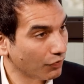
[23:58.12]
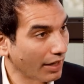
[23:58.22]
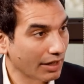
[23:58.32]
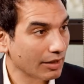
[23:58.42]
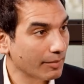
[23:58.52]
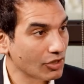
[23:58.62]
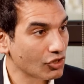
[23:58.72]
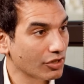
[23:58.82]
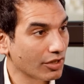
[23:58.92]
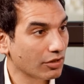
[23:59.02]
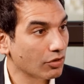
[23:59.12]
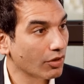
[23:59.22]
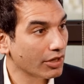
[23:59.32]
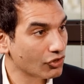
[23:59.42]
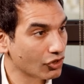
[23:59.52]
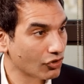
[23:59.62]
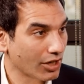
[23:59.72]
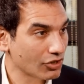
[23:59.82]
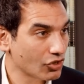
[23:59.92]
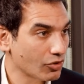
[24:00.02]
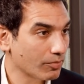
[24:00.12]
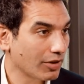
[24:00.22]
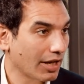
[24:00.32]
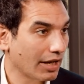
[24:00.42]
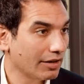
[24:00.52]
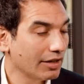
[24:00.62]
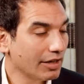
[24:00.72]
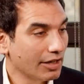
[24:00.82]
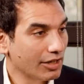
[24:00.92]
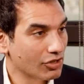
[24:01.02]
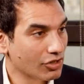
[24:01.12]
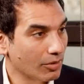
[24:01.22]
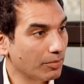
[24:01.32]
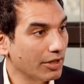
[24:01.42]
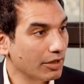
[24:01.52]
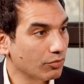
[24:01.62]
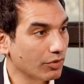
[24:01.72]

to finally mention that no energy transition plan is complete